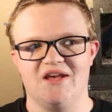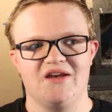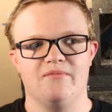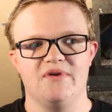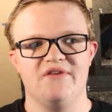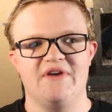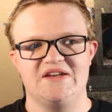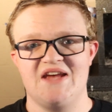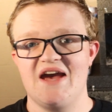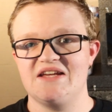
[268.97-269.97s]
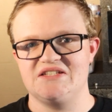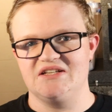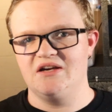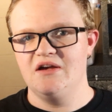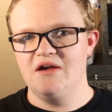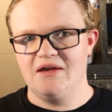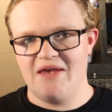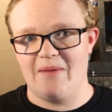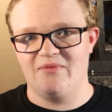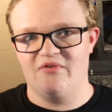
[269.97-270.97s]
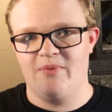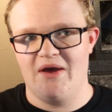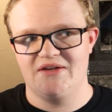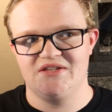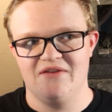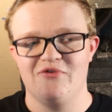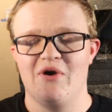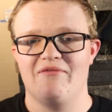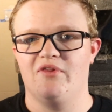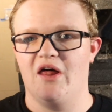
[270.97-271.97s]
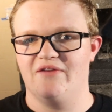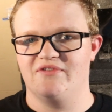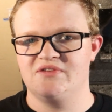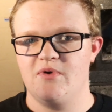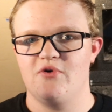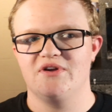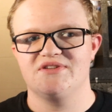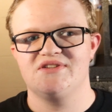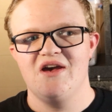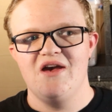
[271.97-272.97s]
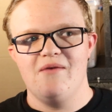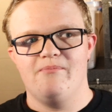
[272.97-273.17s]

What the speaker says: They can be fantastic captive pets if you have a lot of experience,